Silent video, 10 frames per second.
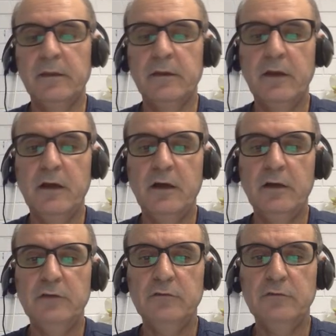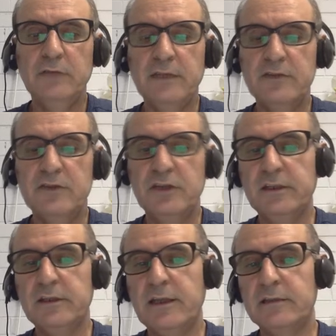Now you can
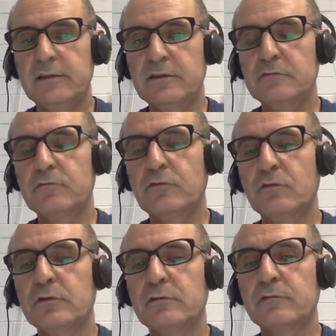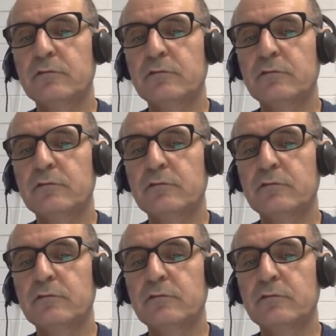check that this works